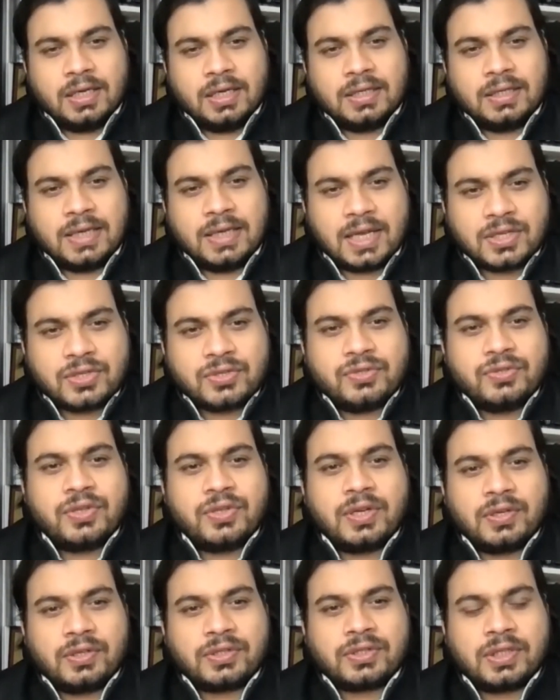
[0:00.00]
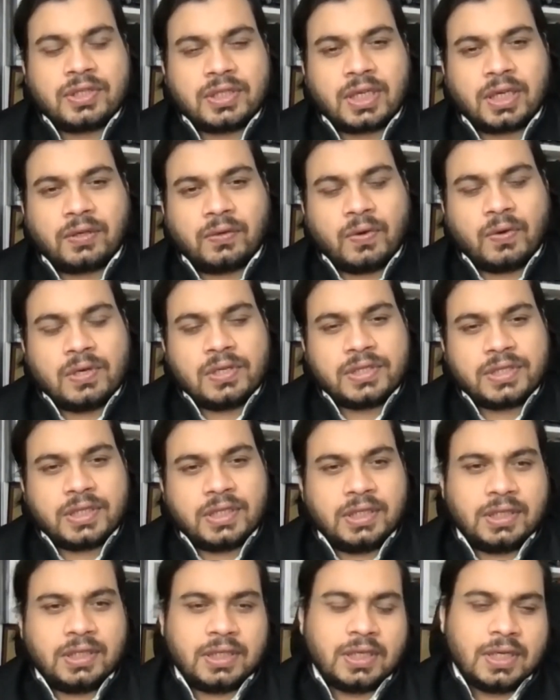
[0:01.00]
next generation
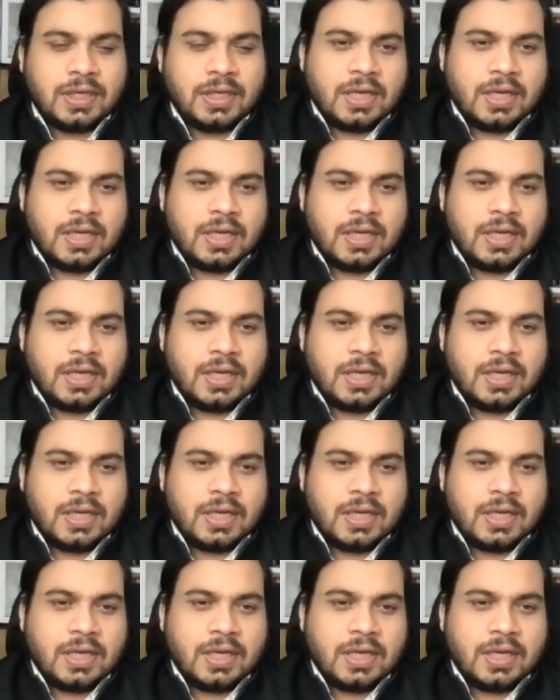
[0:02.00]
technology in